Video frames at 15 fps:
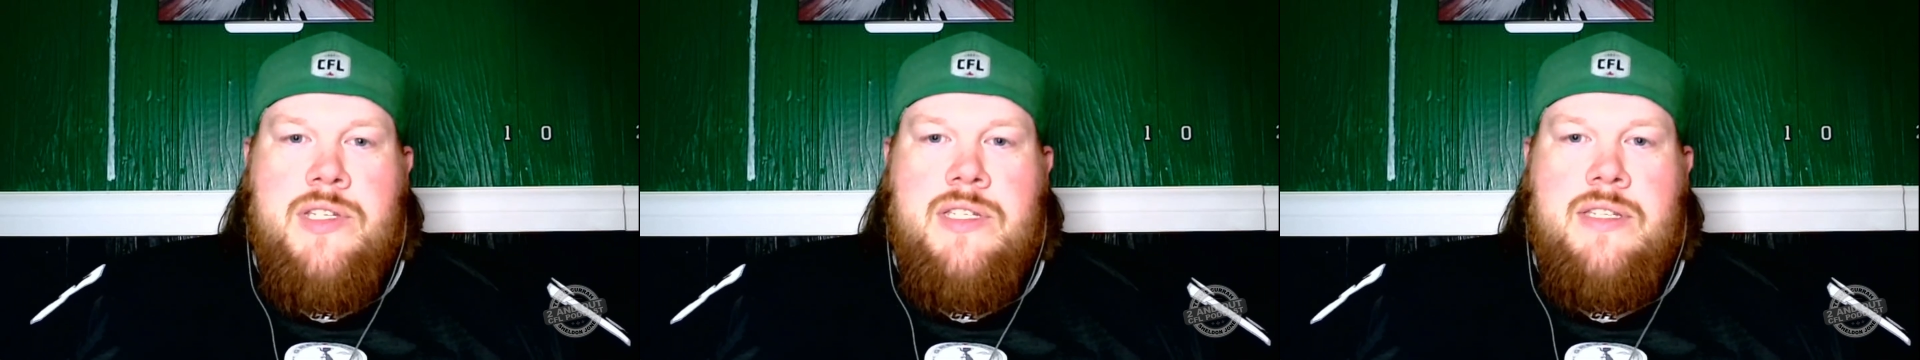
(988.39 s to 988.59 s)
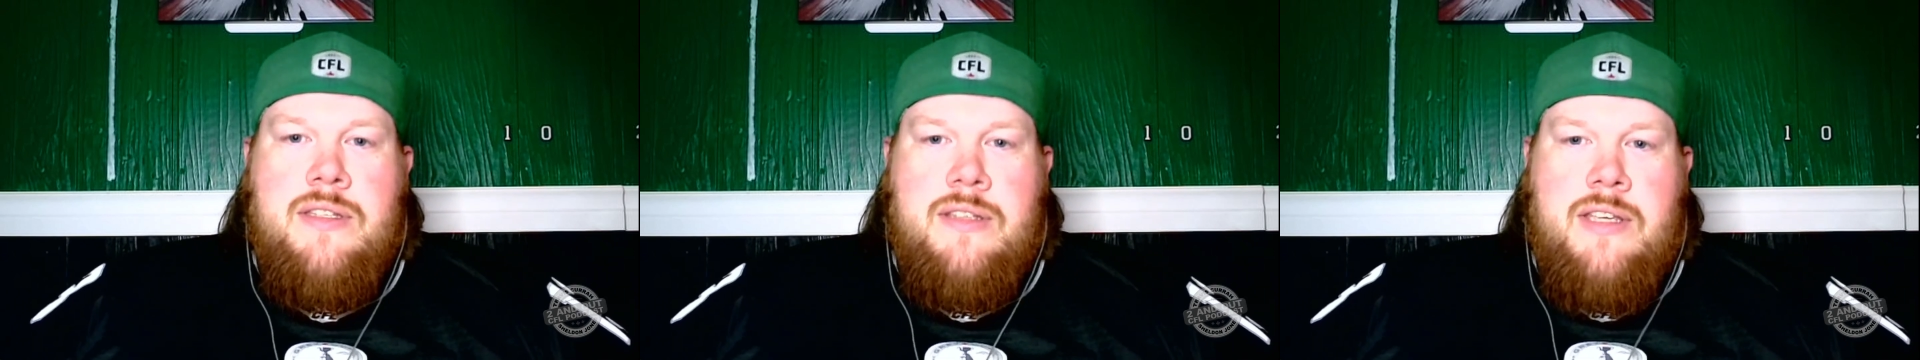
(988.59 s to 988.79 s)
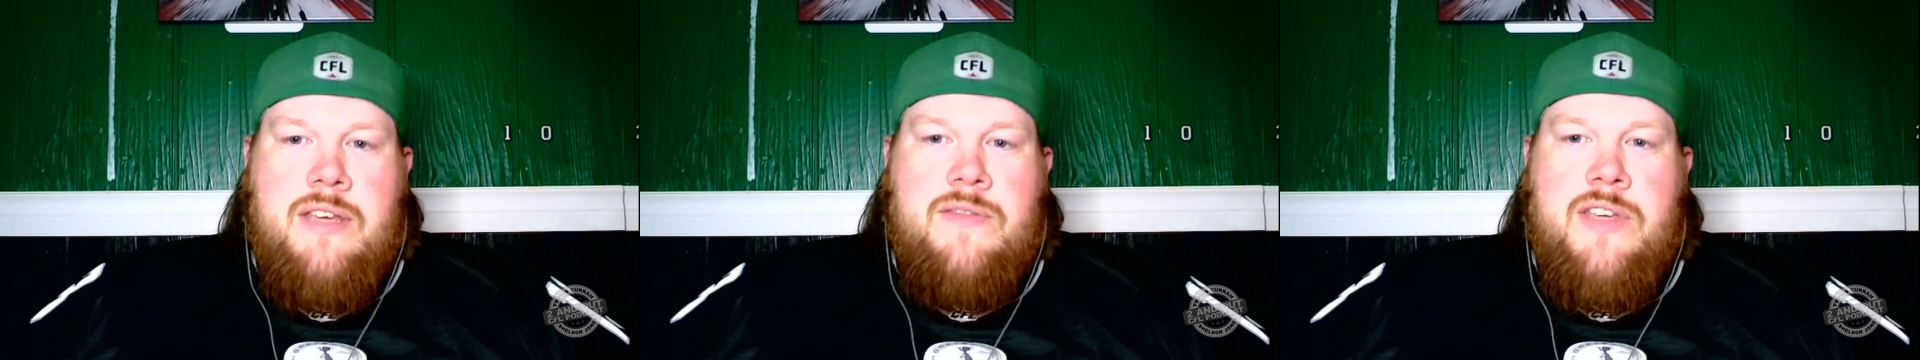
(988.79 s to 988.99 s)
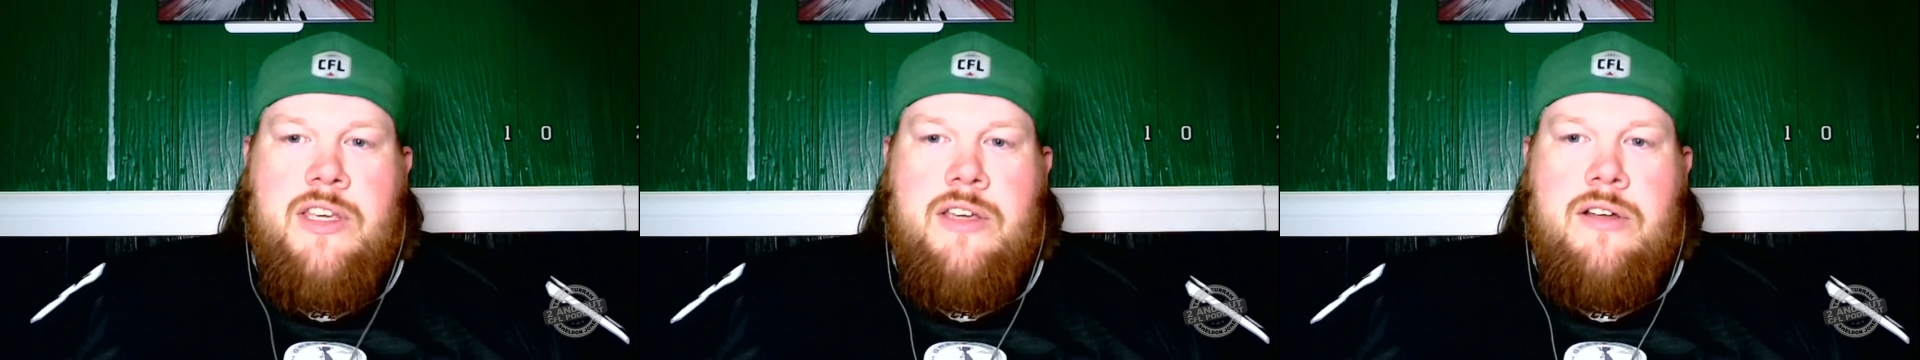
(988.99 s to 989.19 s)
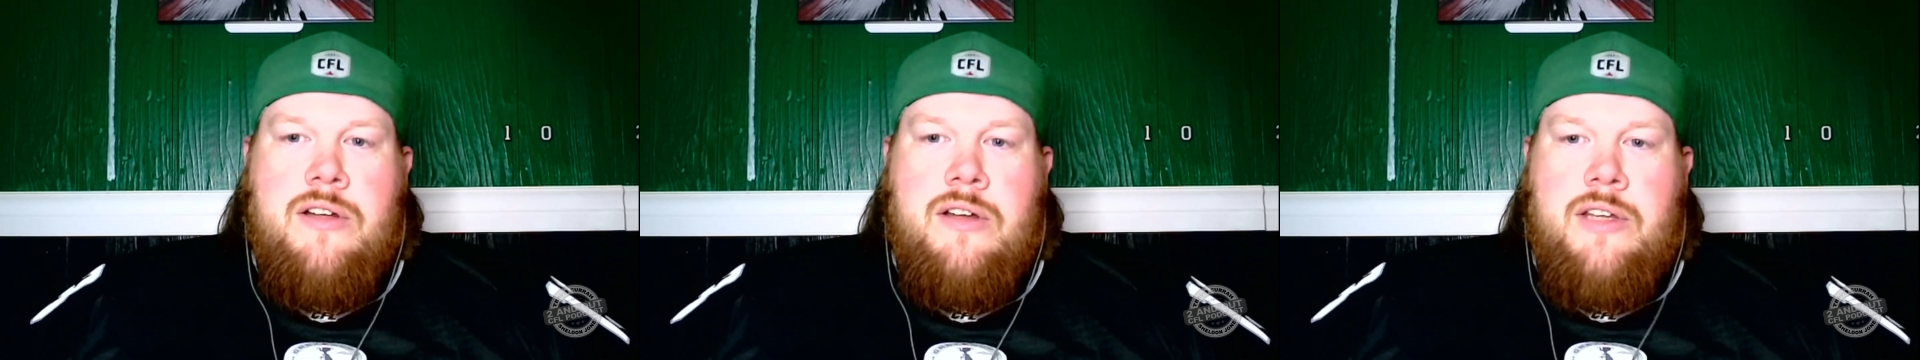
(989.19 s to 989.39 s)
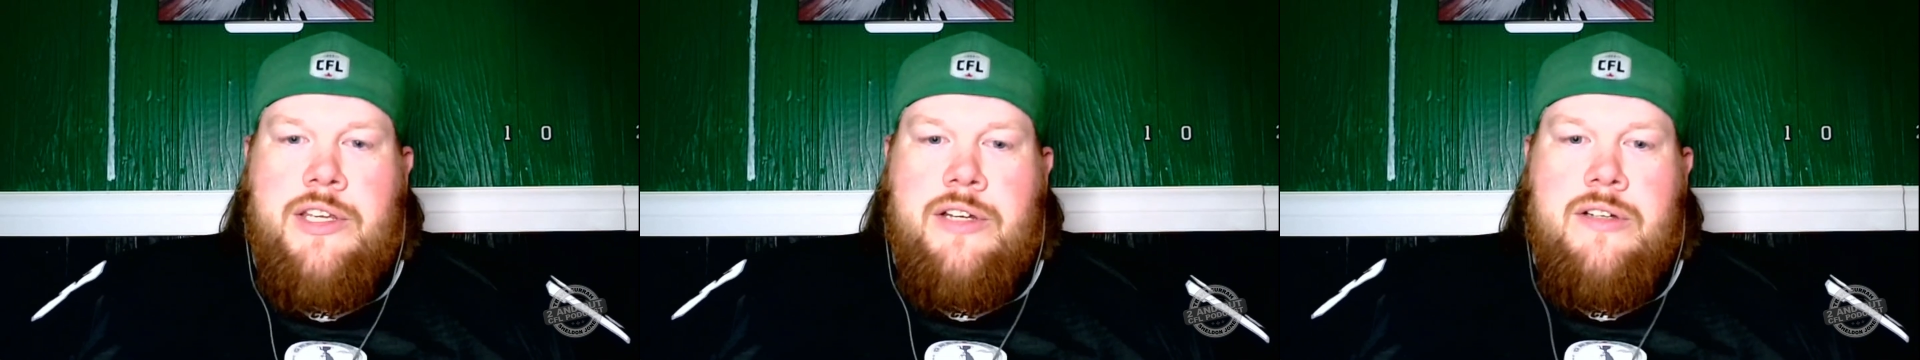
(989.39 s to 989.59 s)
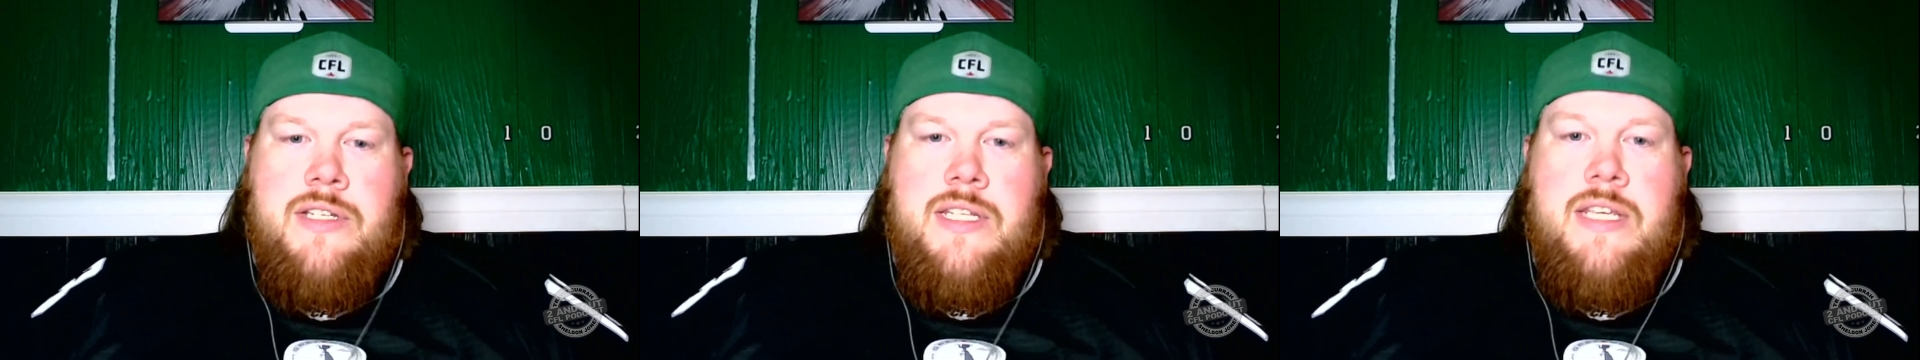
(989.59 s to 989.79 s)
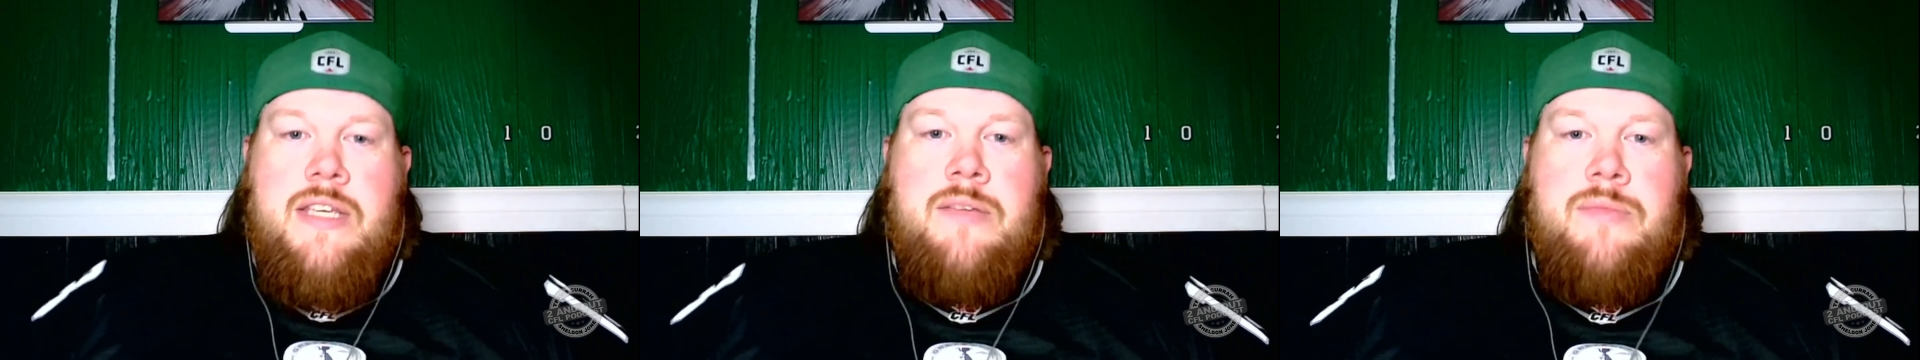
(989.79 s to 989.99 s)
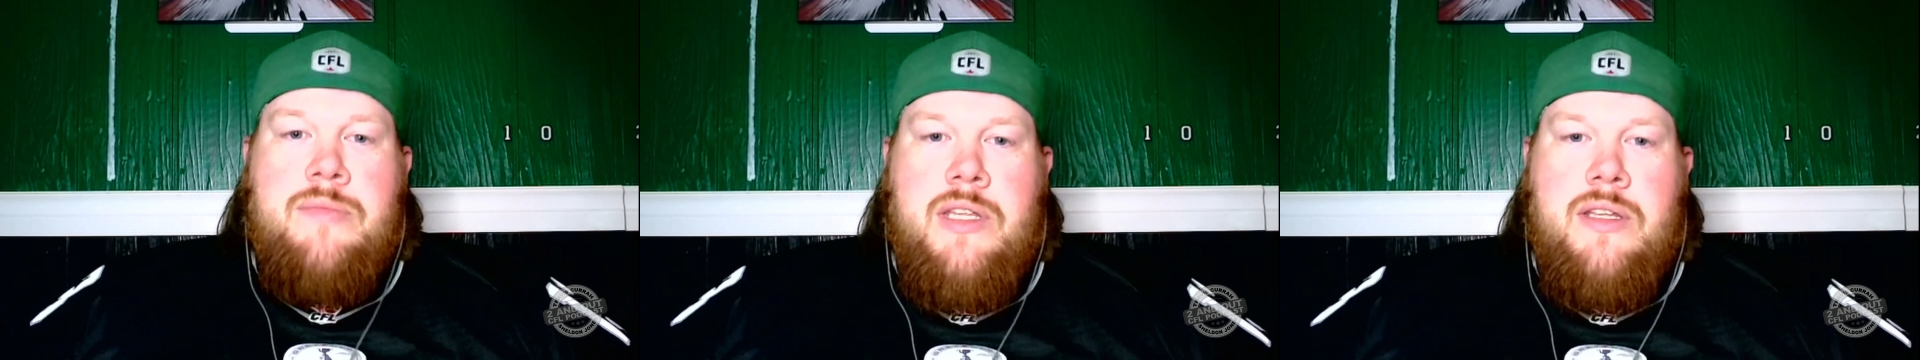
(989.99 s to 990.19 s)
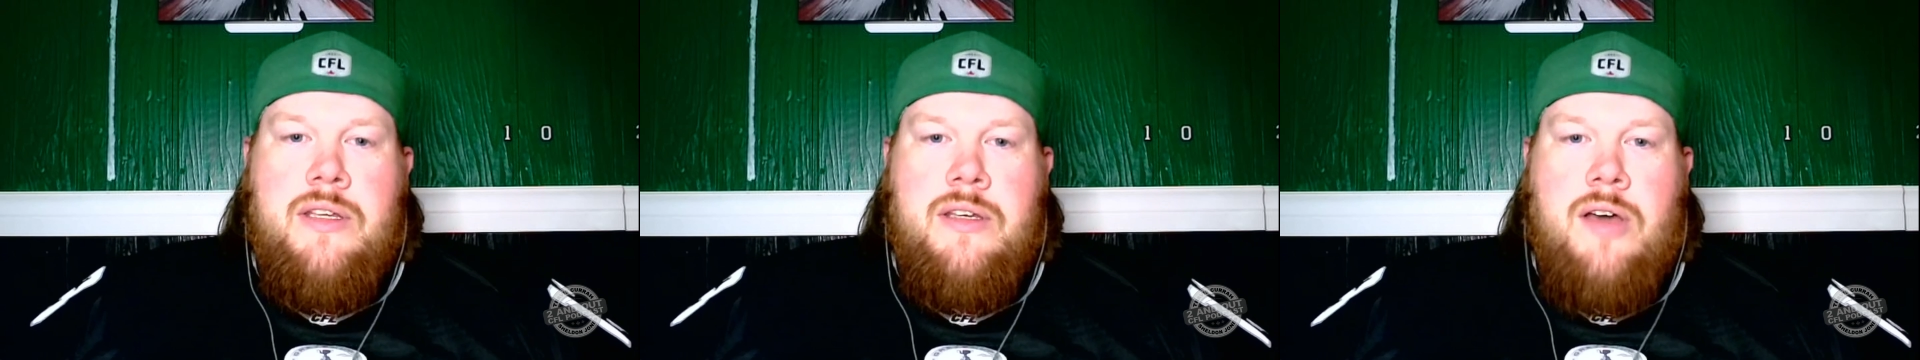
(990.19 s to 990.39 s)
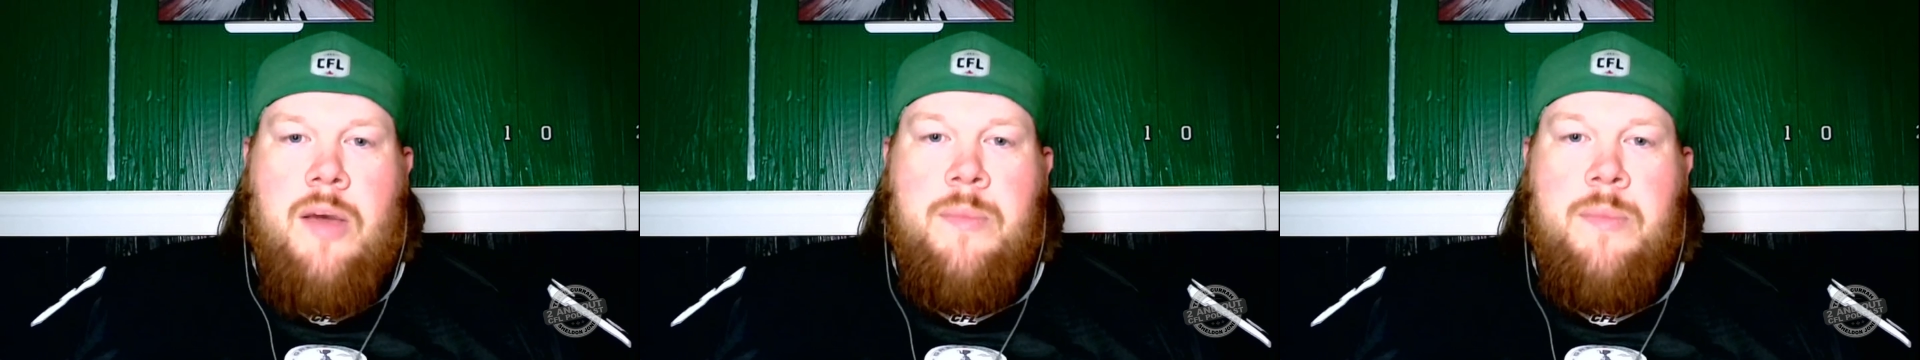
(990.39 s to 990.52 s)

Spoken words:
Just giving your team the